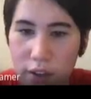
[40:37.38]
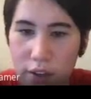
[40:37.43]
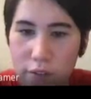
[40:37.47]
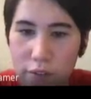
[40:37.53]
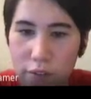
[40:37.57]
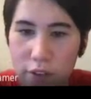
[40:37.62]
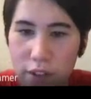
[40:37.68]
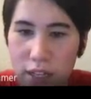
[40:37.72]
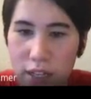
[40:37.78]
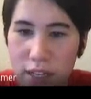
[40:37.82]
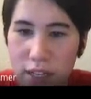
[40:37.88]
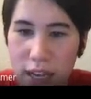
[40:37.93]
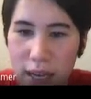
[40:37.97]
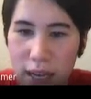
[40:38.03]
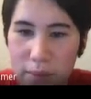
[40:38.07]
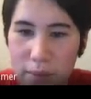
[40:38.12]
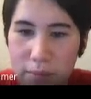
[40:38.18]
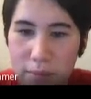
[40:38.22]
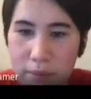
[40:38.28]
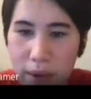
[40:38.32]
For the
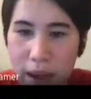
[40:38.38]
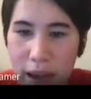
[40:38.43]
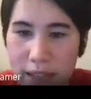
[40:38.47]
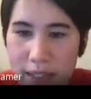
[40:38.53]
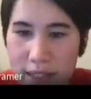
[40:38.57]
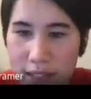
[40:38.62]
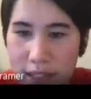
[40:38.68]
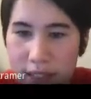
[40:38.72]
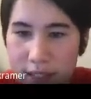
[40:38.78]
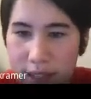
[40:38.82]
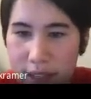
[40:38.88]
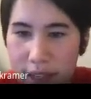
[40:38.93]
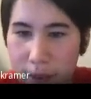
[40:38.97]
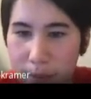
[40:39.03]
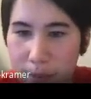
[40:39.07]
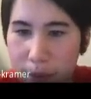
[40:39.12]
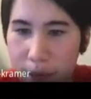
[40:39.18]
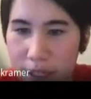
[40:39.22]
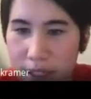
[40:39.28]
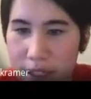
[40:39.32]
name, masses, and
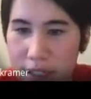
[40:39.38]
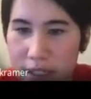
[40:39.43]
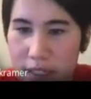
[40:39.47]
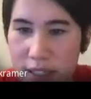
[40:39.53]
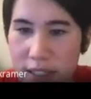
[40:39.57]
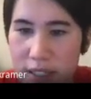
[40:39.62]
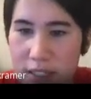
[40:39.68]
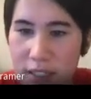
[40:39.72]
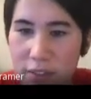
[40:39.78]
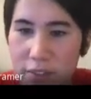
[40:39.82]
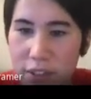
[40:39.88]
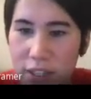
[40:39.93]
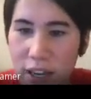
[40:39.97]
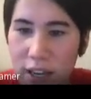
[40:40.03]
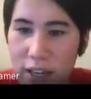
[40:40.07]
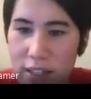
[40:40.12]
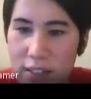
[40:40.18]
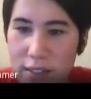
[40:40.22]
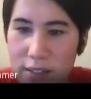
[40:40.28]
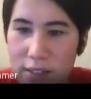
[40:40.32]
abundances of the
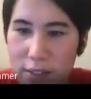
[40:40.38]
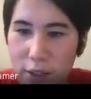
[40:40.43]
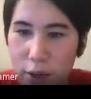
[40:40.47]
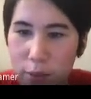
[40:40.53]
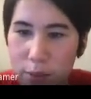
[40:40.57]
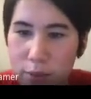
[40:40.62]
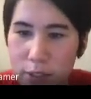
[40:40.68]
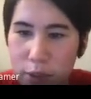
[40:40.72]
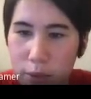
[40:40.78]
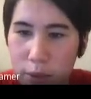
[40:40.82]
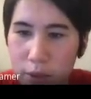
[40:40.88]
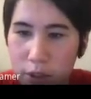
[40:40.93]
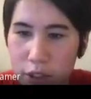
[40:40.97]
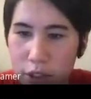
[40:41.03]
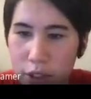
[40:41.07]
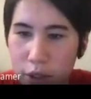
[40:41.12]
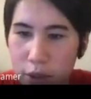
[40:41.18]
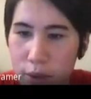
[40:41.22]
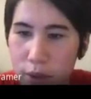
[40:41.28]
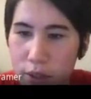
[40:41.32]
isotopes, you will
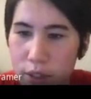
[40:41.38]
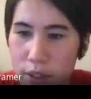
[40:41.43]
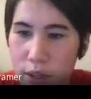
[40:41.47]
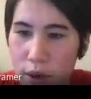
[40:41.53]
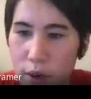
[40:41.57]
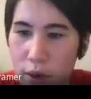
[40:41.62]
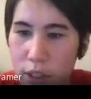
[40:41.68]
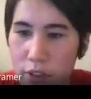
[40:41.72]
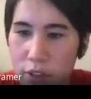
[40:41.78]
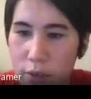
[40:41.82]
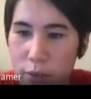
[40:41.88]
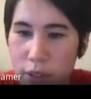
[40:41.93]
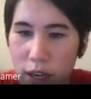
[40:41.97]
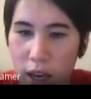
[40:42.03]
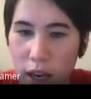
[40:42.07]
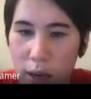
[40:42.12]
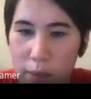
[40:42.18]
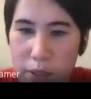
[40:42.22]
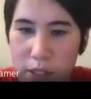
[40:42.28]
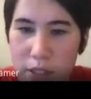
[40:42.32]
choose those from the
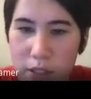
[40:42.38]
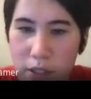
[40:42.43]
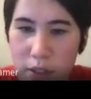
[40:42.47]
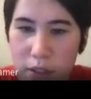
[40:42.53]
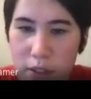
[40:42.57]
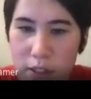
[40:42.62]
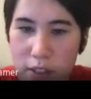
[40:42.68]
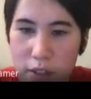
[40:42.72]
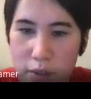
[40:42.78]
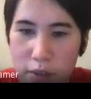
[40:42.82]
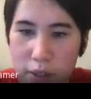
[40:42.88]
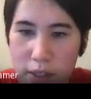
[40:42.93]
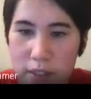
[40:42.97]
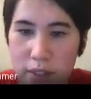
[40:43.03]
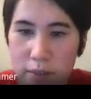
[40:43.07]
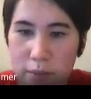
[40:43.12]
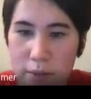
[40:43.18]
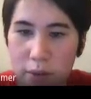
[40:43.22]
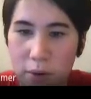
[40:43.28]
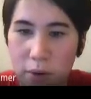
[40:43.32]
options on the screen
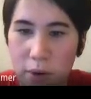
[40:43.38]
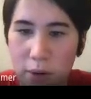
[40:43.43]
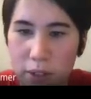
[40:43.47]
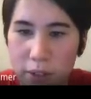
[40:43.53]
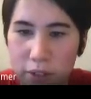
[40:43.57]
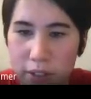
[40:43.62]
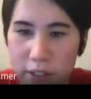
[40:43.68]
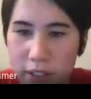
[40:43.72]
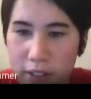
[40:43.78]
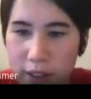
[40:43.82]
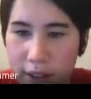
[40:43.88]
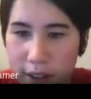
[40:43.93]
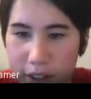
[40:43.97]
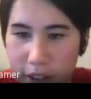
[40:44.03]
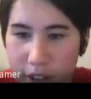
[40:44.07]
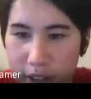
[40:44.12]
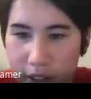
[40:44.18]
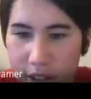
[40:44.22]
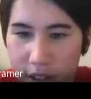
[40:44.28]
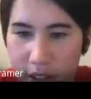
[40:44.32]
and record your
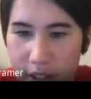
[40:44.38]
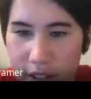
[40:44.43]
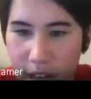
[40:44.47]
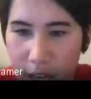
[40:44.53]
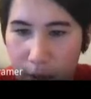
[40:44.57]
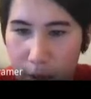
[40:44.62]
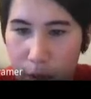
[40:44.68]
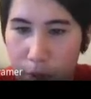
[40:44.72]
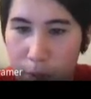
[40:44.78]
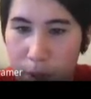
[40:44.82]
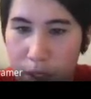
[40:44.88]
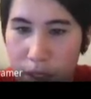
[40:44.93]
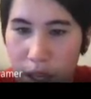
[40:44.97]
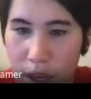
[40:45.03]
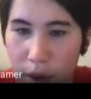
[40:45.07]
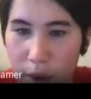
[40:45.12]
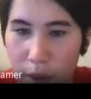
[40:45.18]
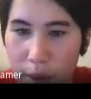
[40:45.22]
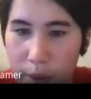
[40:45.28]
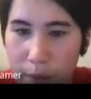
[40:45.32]
selections in the table
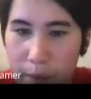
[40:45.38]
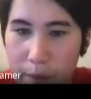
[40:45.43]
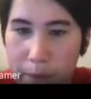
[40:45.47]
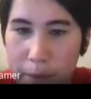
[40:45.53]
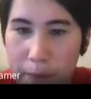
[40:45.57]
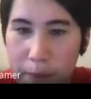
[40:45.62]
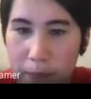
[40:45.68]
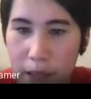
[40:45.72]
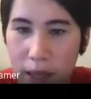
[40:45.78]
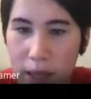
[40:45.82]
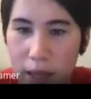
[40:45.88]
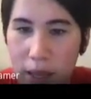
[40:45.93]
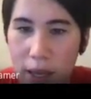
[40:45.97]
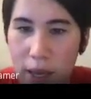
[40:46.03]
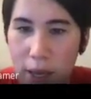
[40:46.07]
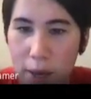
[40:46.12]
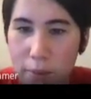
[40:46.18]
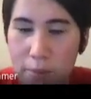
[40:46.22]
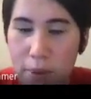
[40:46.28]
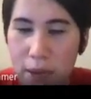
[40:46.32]
below.
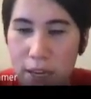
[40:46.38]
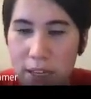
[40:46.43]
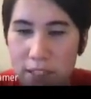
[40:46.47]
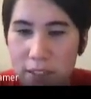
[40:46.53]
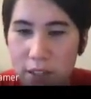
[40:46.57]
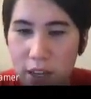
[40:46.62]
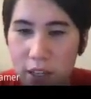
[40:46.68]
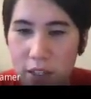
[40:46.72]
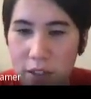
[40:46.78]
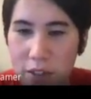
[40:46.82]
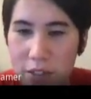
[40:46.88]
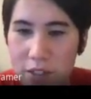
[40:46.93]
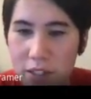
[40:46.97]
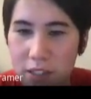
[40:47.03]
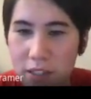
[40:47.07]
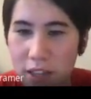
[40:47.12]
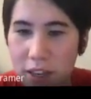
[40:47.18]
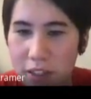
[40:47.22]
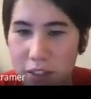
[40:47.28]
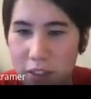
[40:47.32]
Based on your
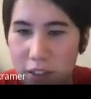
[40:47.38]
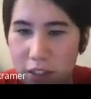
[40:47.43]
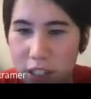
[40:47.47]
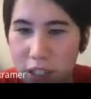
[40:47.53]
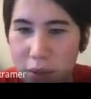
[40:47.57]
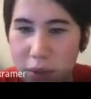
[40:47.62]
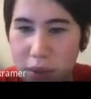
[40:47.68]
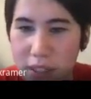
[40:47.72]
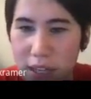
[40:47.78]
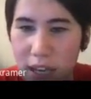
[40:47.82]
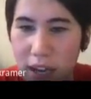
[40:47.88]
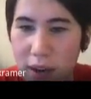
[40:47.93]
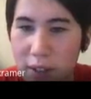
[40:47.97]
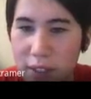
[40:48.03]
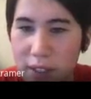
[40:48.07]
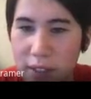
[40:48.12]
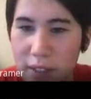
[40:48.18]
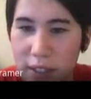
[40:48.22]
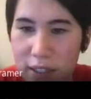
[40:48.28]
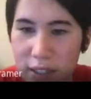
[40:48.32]
selections, you will
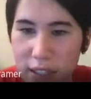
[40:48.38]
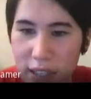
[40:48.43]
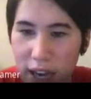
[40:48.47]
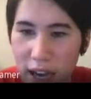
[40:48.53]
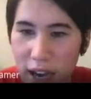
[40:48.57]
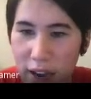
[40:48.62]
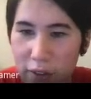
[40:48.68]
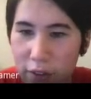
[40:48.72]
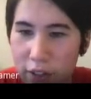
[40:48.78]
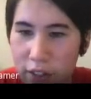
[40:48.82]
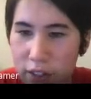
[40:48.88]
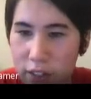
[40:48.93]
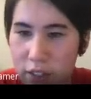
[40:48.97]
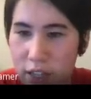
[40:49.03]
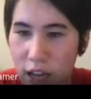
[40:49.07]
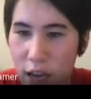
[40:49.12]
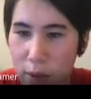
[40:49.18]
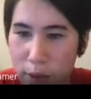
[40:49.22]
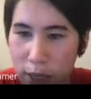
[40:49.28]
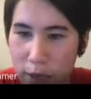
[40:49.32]
calculate the average
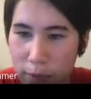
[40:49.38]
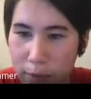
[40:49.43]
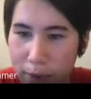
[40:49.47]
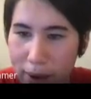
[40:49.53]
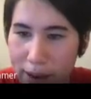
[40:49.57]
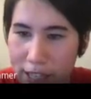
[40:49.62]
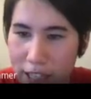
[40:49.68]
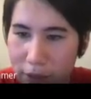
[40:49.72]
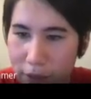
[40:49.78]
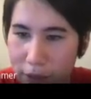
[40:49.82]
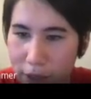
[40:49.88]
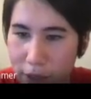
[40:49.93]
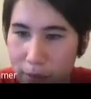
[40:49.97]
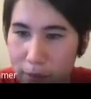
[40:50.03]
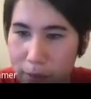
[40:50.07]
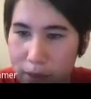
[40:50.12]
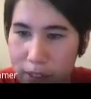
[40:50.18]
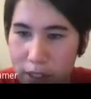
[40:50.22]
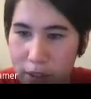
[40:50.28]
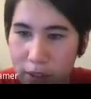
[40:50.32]
atomic mass for your
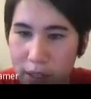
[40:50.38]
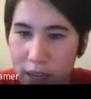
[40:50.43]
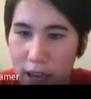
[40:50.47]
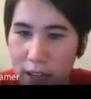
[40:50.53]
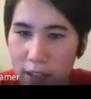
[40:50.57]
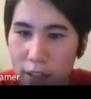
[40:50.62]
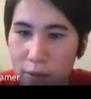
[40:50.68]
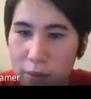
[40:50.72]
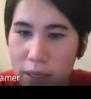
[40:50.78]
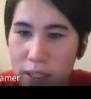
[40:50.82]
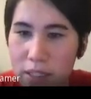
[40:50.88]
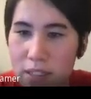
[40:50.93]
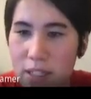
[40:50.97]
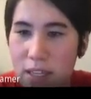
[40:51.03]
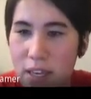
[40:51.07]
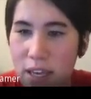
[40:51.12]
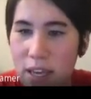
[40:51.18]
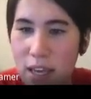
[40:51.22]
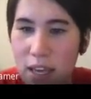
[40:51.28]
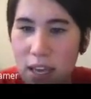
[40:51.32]
mystery
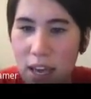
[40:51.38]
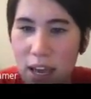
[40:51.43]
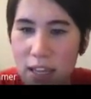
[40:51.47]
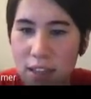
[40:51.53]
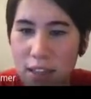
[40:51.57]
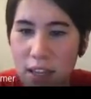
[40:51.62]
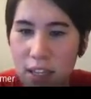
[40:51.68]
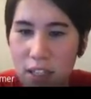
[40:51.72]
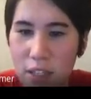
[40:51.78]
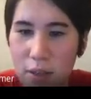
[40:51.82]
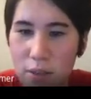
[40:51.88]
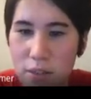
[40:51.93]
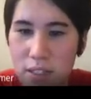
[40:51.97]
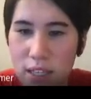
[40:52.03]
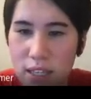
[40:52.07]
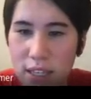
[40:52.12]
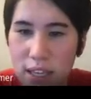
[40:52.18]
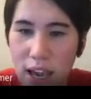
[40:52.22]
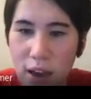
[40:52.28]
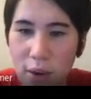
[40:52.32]
element and then use
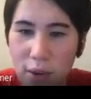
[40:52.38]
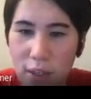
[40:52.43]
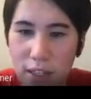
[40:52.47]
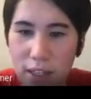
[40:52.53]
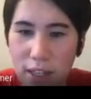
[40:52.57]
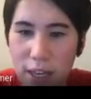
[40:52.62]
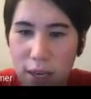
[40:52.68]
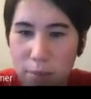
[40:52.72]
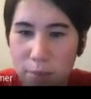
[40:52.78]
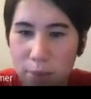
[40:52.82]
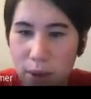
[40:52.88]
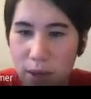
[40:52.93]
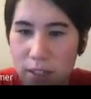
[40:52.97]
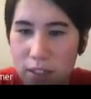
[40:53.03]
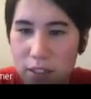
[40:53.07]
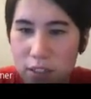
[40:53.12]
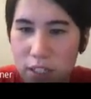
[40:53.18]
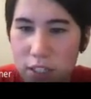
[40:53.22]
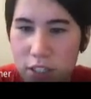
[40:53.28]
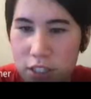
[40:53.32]
the Calculate
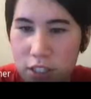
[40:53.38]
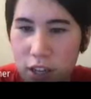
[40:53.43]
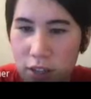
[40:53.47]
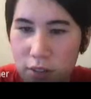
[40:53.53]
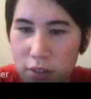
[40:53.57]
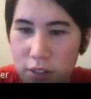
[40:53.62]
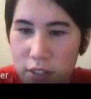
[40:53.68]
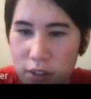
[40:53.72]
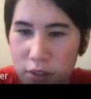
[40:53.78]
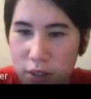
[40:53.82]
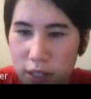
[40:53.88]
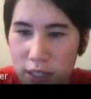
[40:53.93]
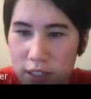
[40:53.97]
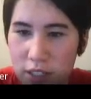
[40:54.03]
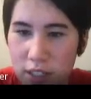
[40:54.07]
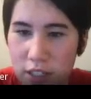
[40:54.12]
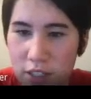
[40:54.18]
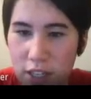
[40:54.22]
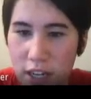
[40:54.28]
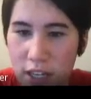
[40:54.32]
button on the screen
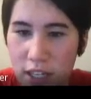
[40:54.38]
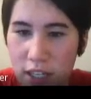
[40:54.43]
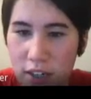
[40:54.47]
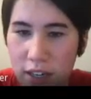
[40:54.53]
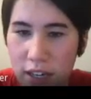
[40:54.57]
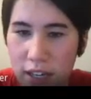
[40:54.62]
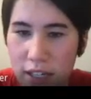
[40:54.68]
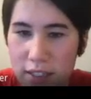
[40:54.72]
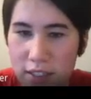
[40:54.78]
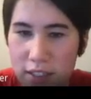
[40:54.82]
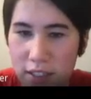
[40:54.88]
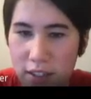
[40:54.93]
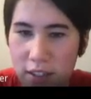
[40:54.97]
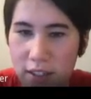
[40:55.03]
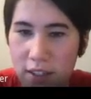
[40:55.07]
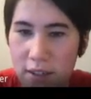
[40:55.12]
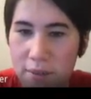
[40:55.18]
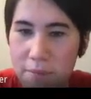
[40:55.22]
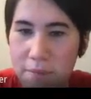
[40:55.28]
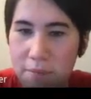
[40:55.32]
to check your
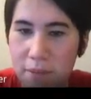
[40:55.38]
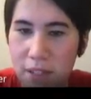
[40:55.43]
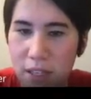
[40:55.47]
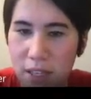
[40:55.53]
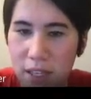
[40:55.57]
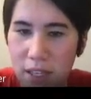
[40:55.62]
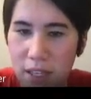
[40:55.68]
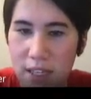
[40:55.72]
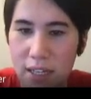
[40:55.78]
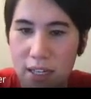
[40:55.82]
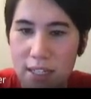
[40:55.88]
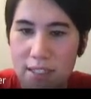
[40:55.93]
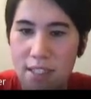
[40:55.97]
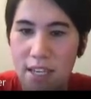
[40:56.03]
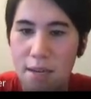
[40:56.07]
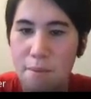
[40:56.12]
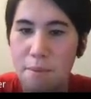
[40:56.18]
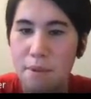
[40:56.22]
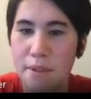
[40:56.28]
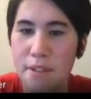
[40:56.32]
answer. An
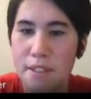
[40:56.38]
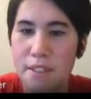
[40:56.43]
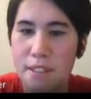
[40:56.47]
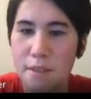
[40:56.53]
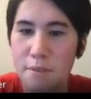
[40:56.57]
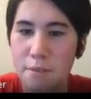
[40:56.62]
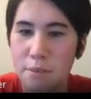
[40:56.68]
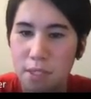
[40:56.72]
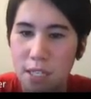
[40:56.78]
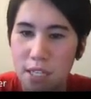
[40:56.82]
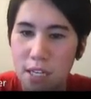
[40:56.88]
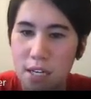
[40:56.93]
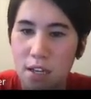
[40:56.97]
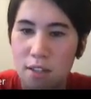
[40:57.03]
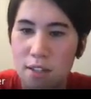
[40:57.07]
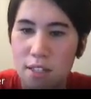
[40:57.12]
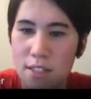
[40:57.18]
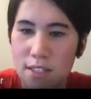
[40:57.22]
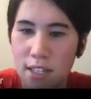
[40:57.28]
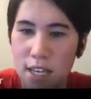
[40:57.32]
example is completed
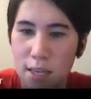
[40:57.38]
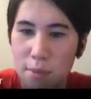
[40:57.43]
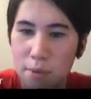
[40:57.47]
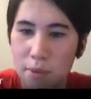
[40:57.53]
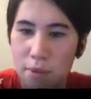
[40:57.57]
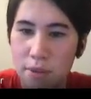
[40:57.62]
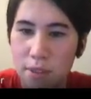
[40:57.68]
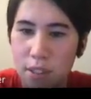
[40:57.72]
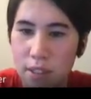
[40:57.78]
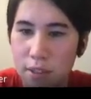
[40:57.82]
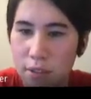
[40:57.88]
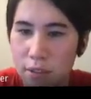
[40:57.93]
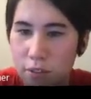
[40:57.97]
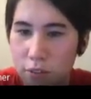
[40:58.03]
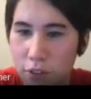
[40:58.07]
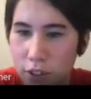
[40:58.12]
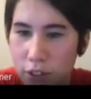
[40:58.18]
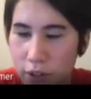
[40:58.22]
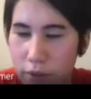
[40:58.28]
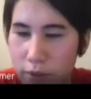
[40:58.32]
on the table
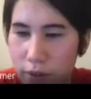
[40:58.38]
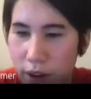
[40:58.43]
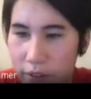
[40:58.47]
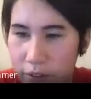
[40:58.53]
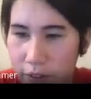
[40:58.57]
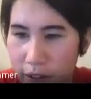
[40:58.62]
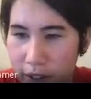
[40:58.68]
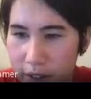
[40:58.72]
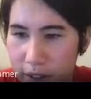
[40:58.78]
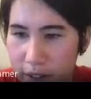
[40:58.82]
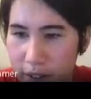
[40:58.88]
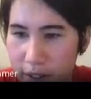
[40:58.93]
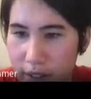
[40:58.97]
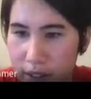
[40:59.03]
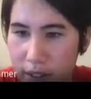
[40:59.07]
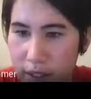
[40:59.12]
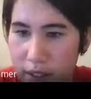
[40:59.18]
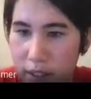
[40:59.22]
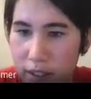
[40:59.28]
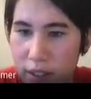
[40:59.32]
for your reference.
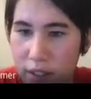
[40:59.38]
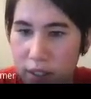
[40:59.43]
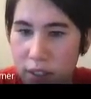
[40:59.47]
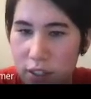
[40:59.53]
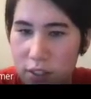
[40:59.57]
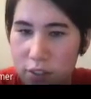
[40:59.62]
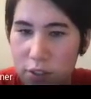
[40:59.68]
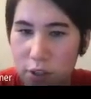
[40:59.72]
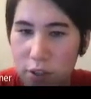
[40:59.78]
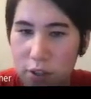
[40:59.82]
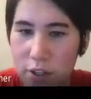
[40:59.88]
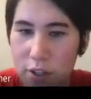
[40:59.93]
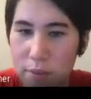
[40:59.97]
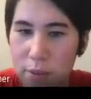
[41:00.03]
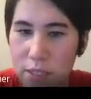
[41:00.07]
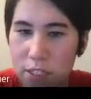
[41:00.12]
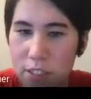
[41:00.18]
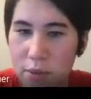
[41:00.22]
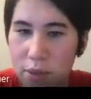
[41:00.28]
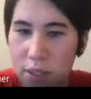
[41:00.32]
So you're going to
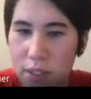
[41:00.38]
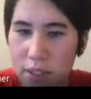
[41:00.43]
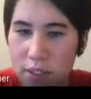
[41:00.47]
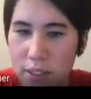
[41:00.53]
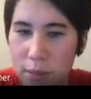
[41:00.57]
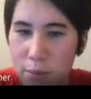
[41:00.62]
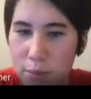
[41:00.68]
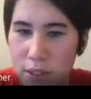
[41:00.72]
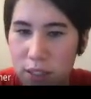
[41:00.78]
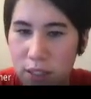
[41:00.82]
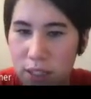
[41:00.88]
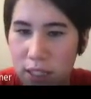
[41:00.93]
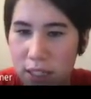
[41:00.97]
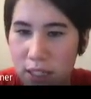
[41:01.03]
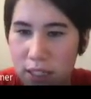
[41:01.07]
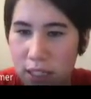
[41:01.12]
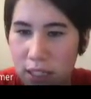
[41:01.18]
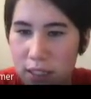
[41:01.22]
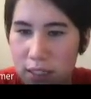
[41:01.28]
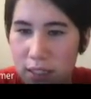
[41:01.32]
be doing something
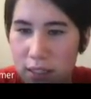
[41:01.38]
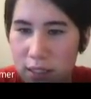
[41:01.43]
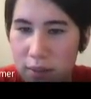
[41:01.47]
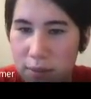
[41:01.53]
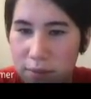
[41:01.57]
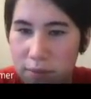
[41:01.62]
like this.